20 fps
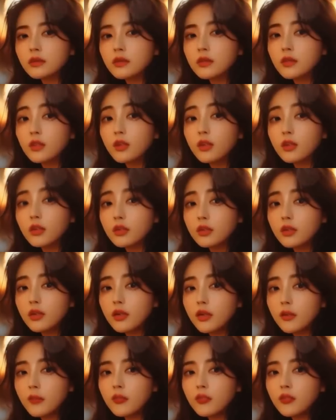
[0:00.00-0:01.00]
"We know
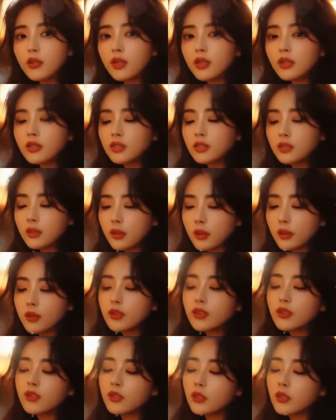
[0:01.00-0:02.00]
each other well enough,
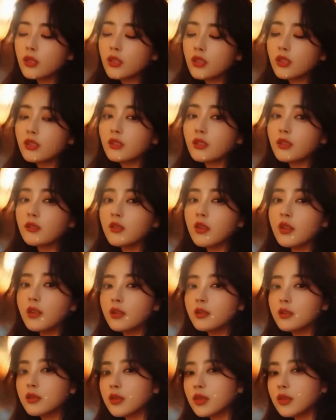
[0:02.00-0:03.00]
even though we
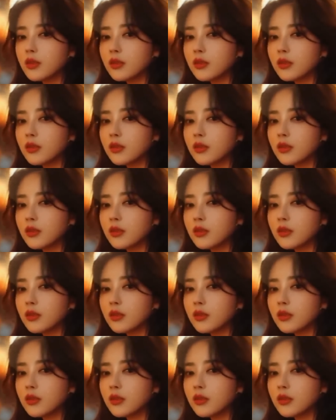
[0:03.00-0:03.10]
haven't been